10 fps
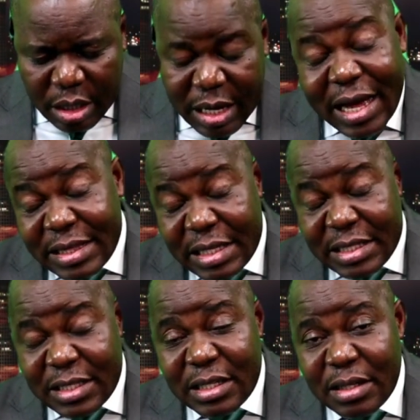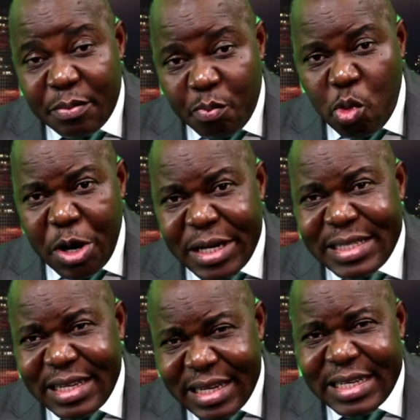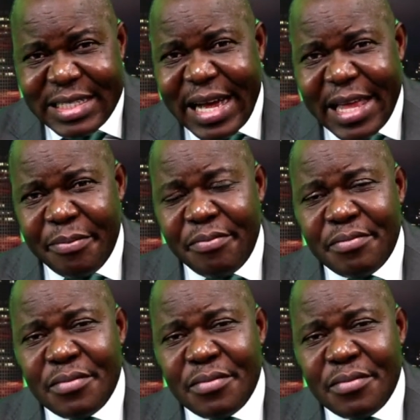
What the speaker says: At this point in time,